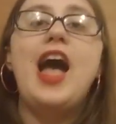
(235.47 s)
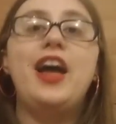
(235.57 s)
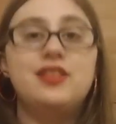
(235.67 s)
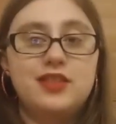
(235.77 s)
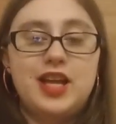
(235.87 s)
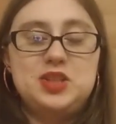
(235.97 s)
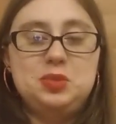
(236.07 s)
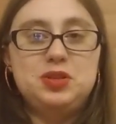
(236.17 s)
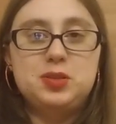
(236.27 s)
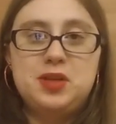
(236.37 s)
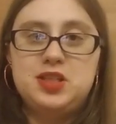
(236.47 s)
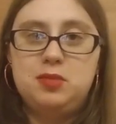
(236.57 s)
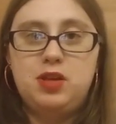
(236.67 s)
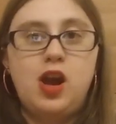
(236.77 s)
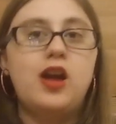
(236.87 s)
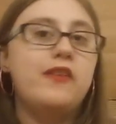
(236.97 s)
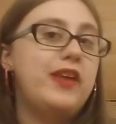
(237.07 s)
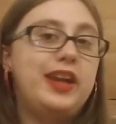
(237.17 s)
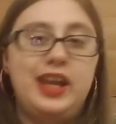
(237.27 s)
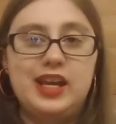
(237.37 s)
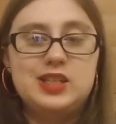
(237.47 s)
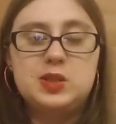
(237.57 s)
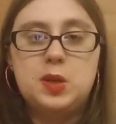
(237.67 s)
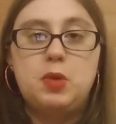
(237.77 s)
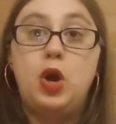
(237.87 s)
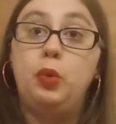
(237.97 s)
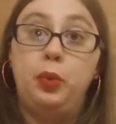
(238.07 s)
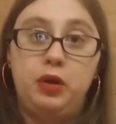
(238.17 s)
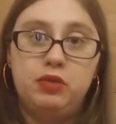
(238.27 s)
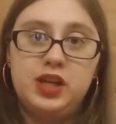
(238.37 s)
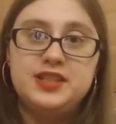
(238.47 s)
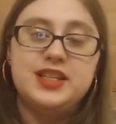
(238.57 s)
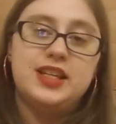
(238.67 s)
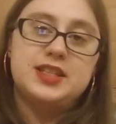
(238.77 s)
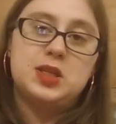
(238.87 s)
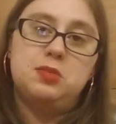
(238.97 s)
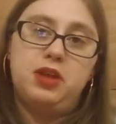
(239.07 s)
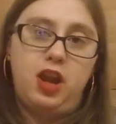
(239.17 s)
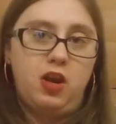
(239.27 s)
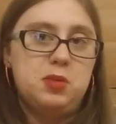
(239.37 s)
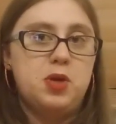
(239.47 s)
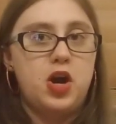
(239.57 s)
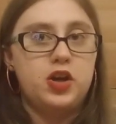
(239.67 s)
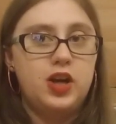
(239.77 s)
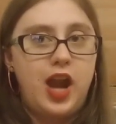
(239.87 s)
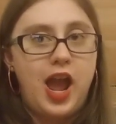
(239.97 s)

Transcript: And the last two books on my TBR, if I can get to them, are rereads, and that's going to be Harry Potter